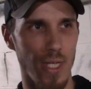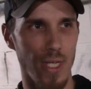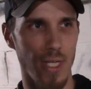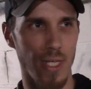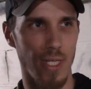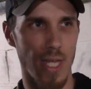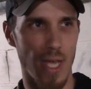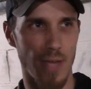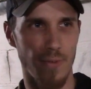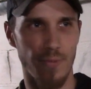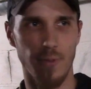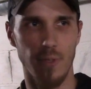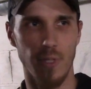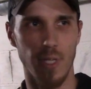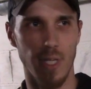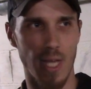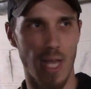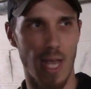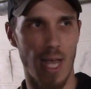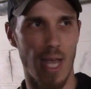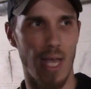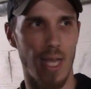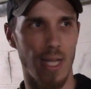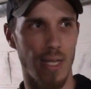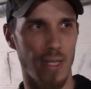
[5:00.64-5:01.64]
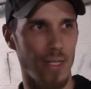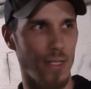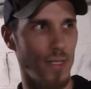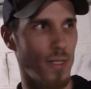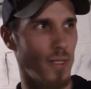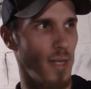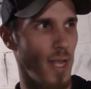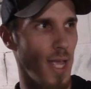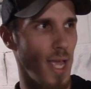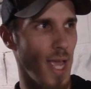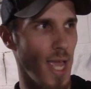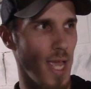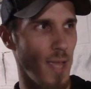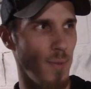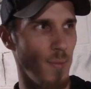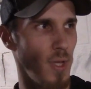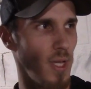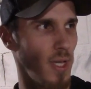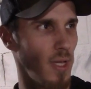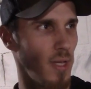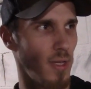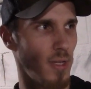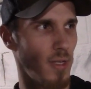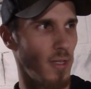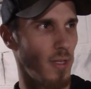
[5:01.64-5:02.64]
Definitely not
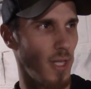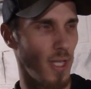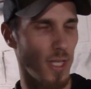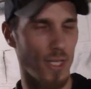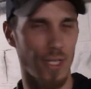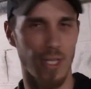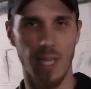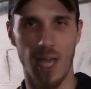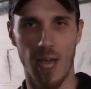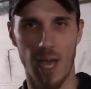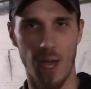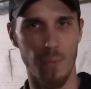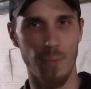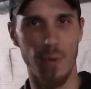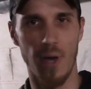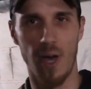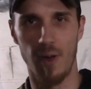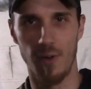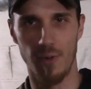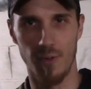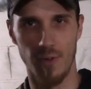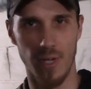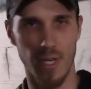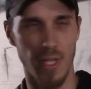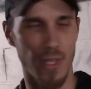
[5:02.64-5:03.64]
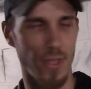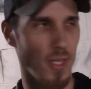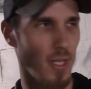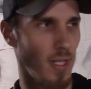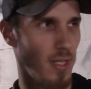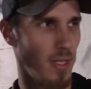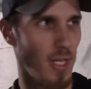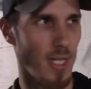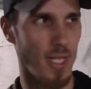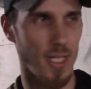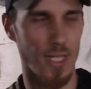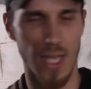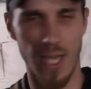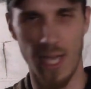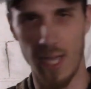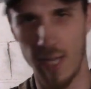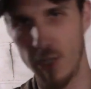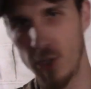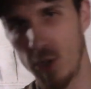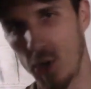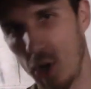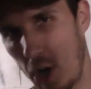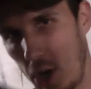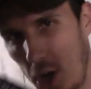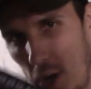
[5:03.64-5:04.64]
aiming like compound or anything like that.
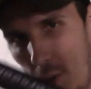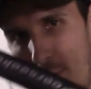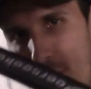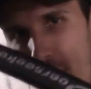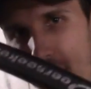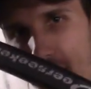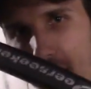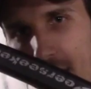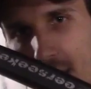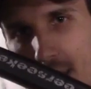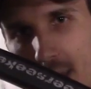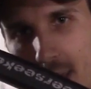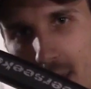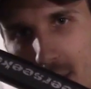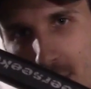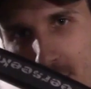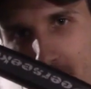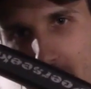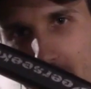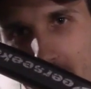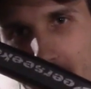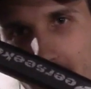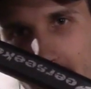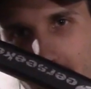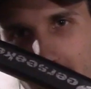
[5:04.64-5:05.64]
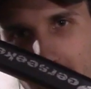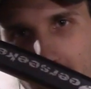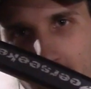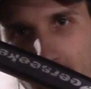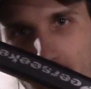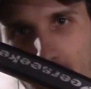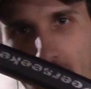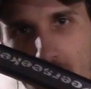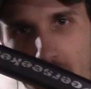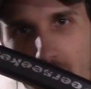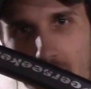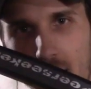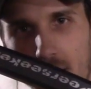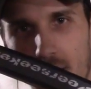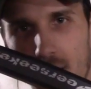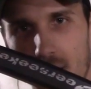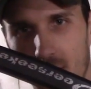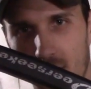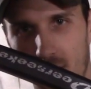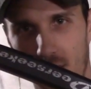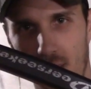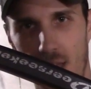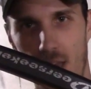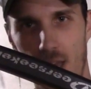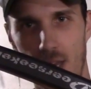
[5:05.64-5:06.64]
Drawing back, getting back, and
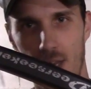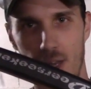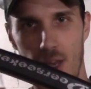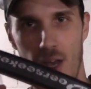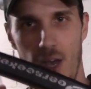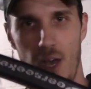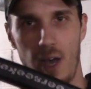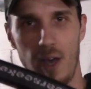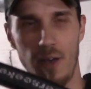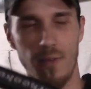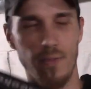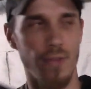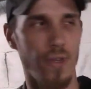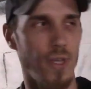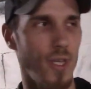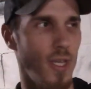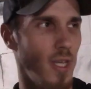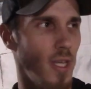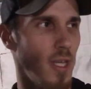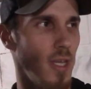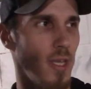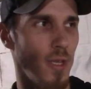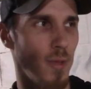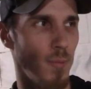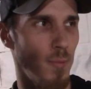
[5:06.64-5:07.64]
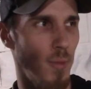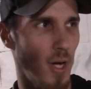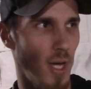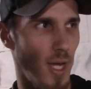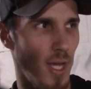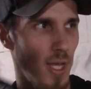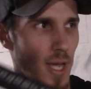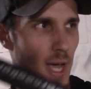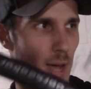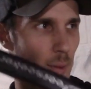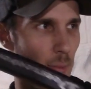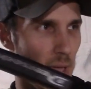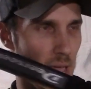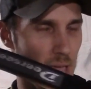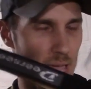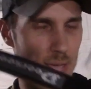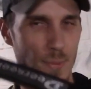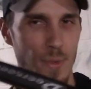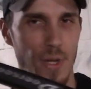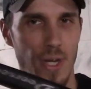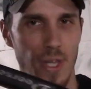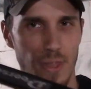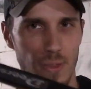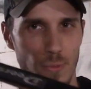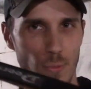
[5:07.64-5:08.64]
then letting off. But I'm
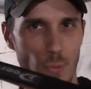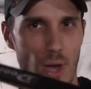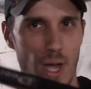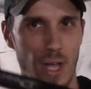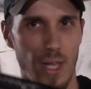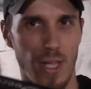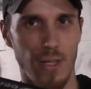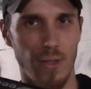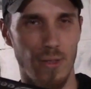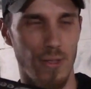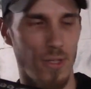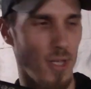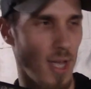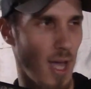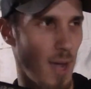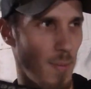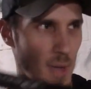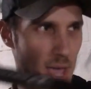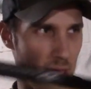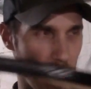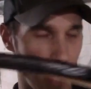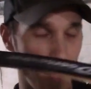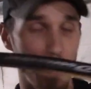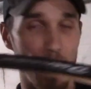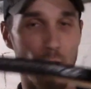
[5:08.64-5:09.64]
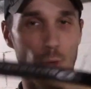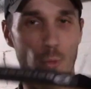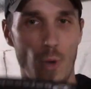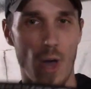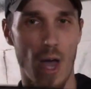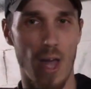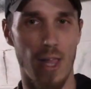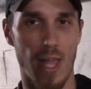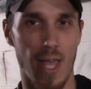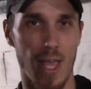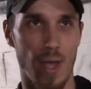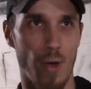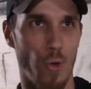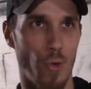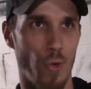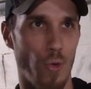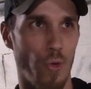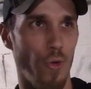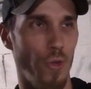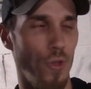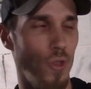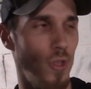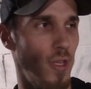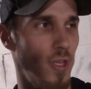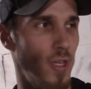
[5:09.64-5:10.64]
aiming while I
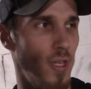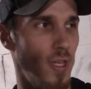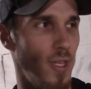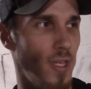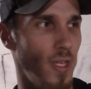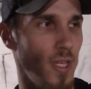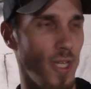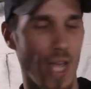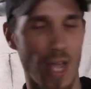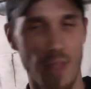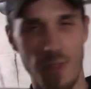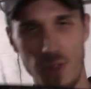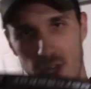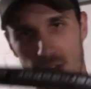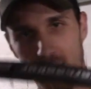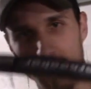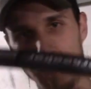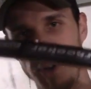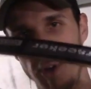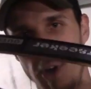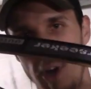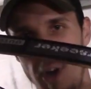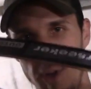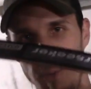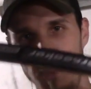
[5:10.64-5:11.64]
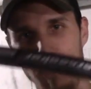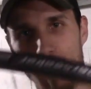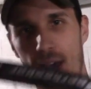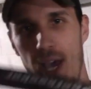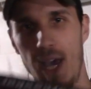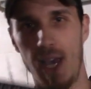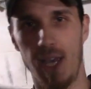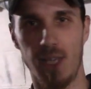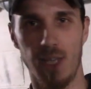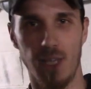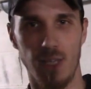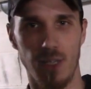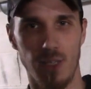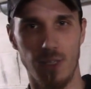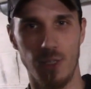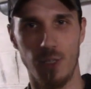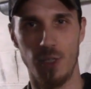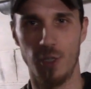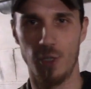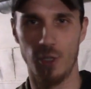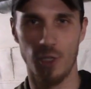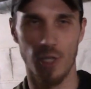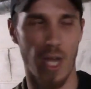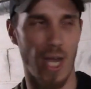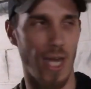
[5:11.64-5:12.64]
hold, and then drawing back and
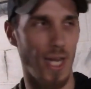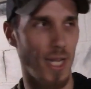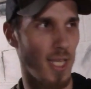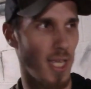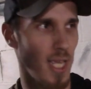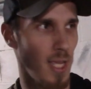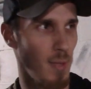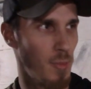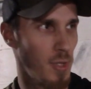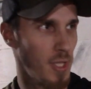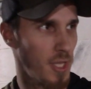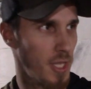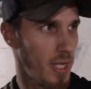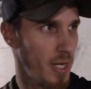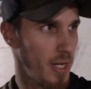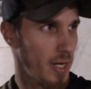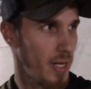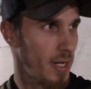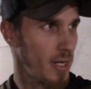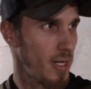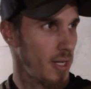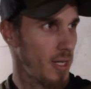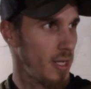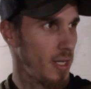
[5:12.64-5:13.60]
just trying to keep it there.